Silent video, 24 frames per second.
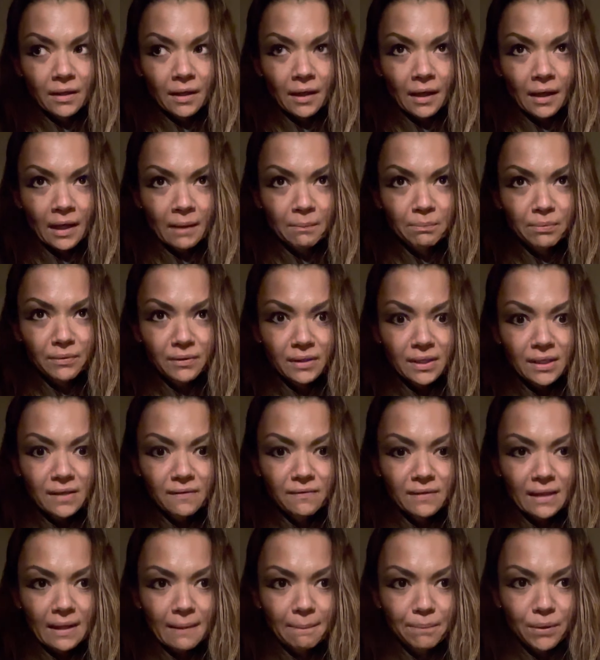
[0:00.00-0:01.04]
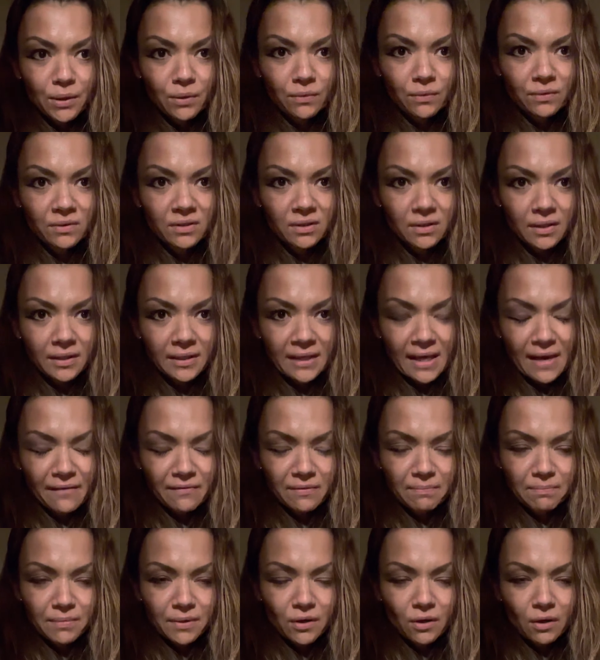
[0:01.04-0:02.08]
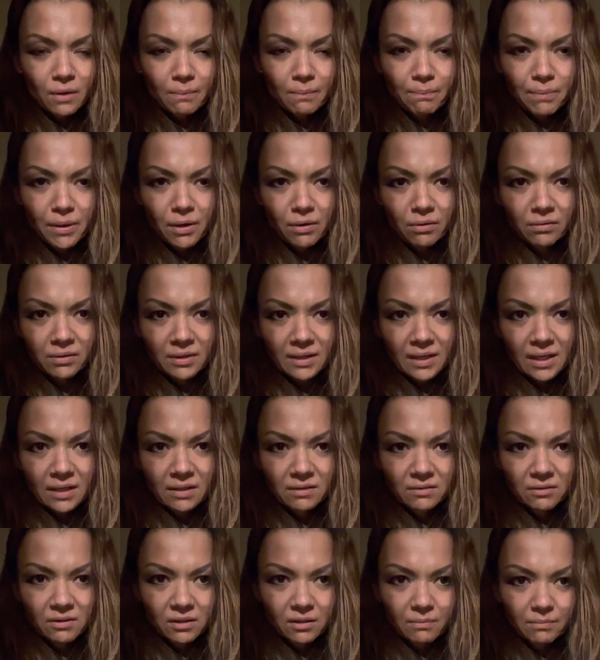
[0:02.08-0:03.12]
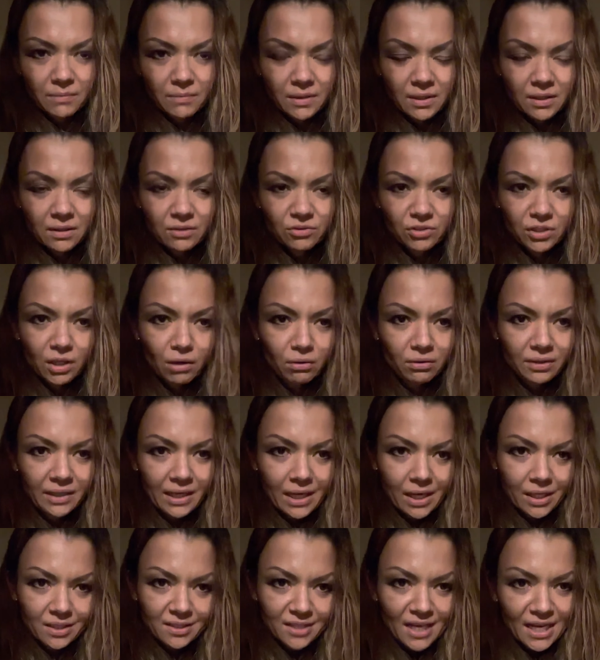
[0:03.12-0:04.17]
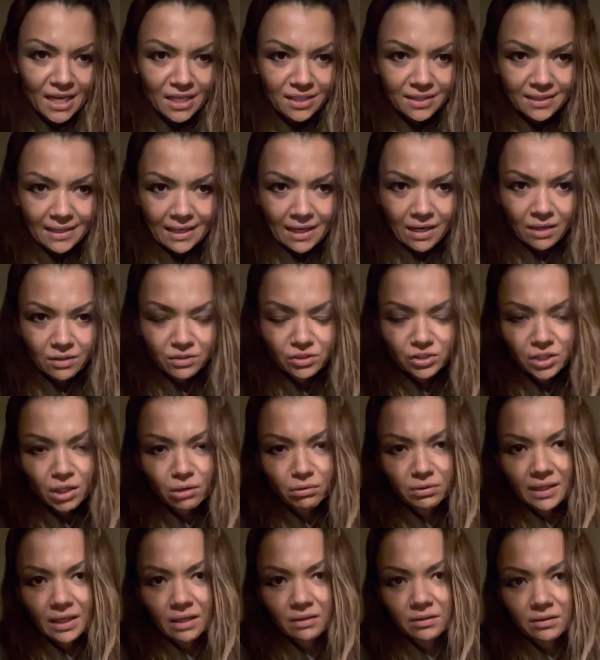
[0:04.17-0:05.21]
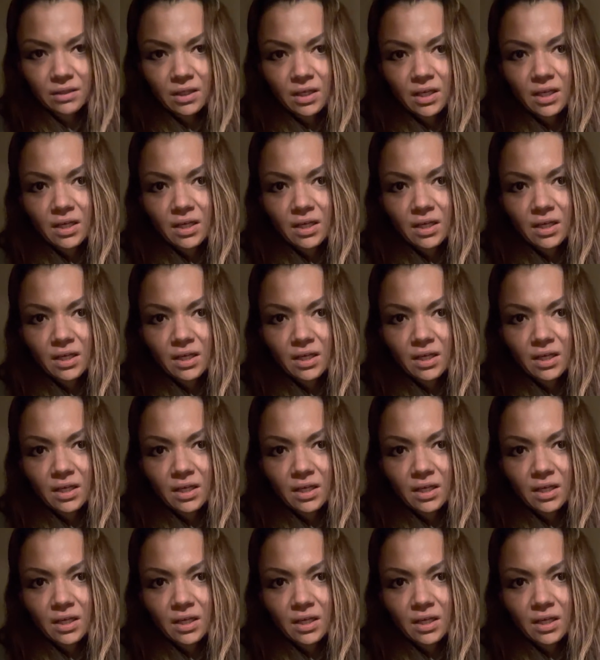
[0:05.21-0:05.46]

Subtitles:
I believe that Putin's going to have a big old Putin and he's going to be a showdown, a takedown, showdown.